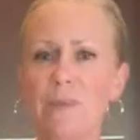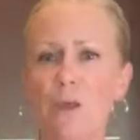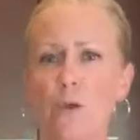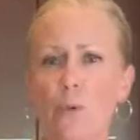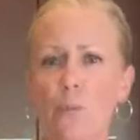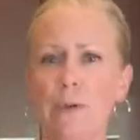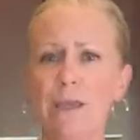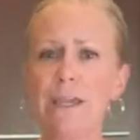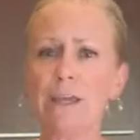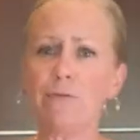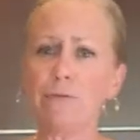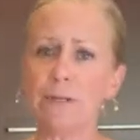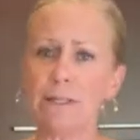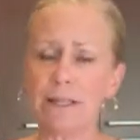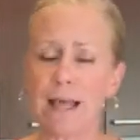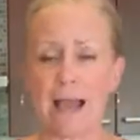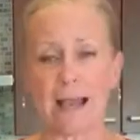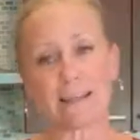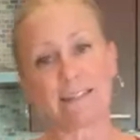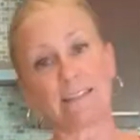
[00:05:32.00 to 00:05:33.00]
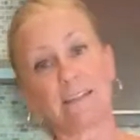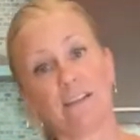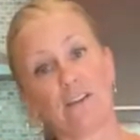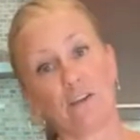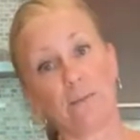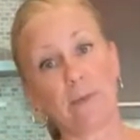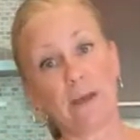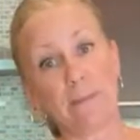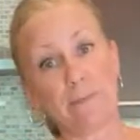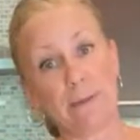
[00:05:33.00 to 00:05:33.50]
we can relax a
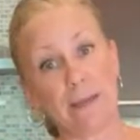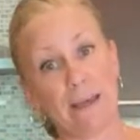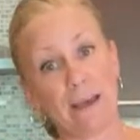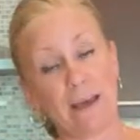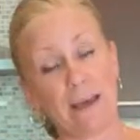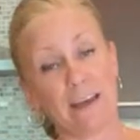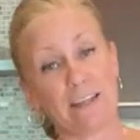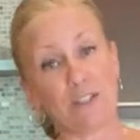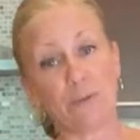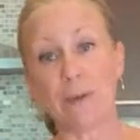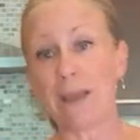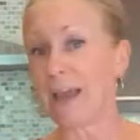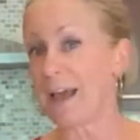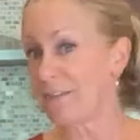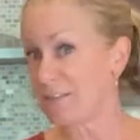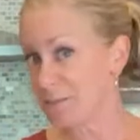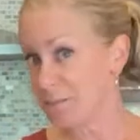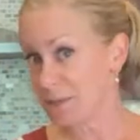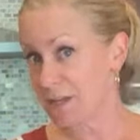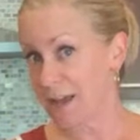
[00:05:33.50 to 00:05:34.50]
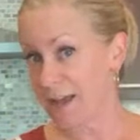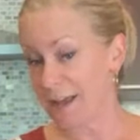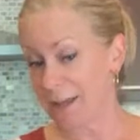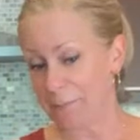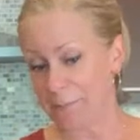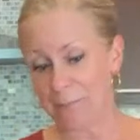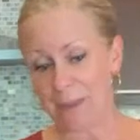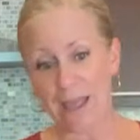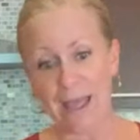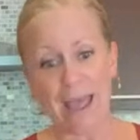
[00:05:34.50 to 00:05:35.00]
little bit because we have some time.